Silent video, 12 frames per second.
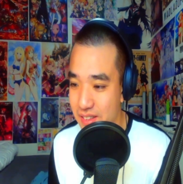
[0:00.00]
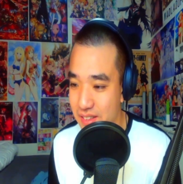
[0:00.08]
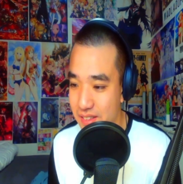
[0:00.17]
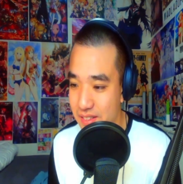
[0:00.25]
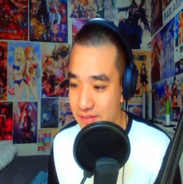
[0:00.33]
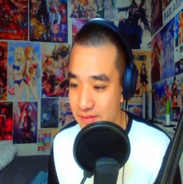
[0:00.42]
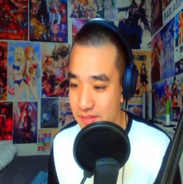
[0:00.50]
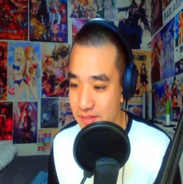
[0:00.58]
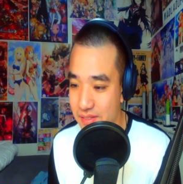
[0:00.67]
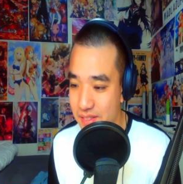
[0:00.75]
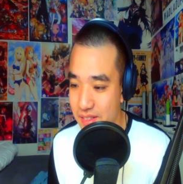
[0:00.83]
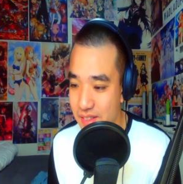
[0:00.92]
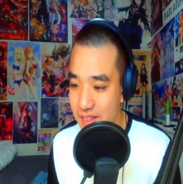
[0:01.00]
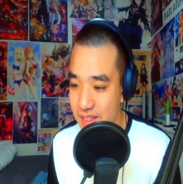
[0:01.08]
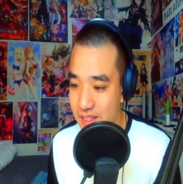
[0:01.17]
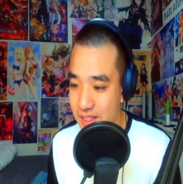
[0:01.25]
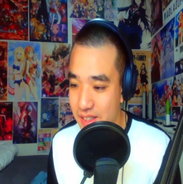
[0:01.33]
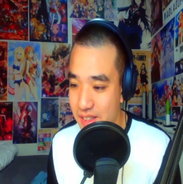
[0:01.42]

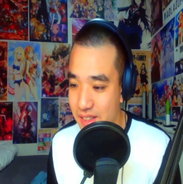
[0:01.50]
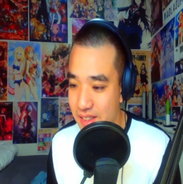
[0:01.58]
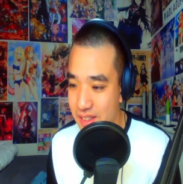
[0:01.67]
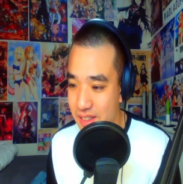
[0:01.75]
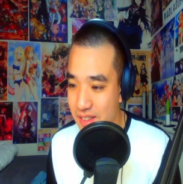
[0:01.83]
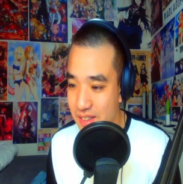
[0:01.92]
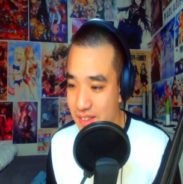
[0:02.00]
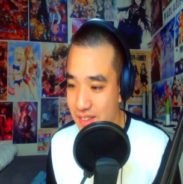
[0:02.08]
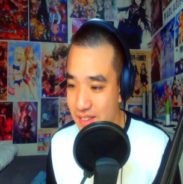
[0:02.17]
[no speech]